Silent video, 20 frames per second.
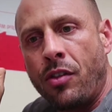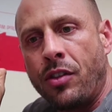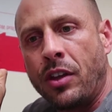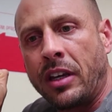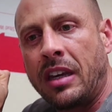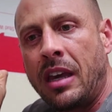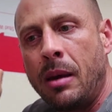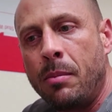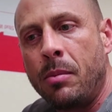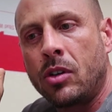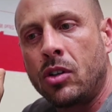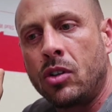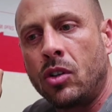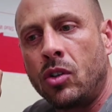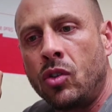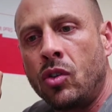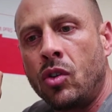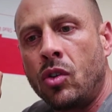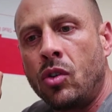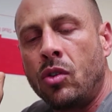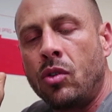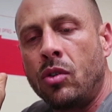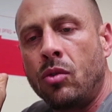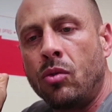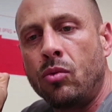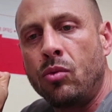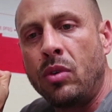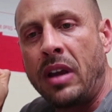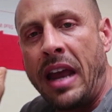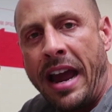the chemical
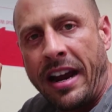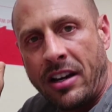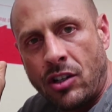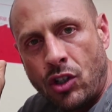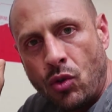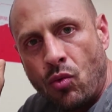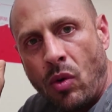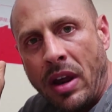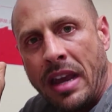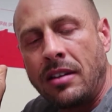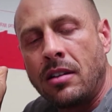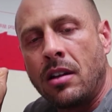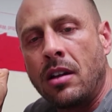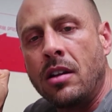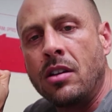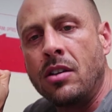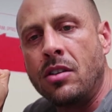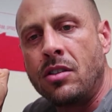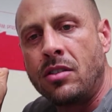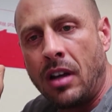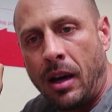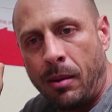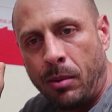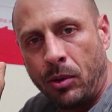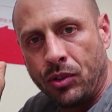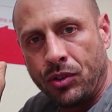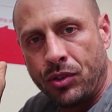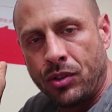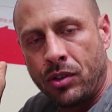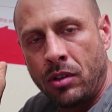reaction rate
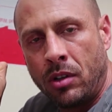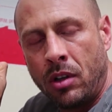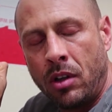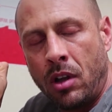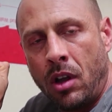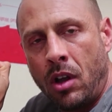doubles.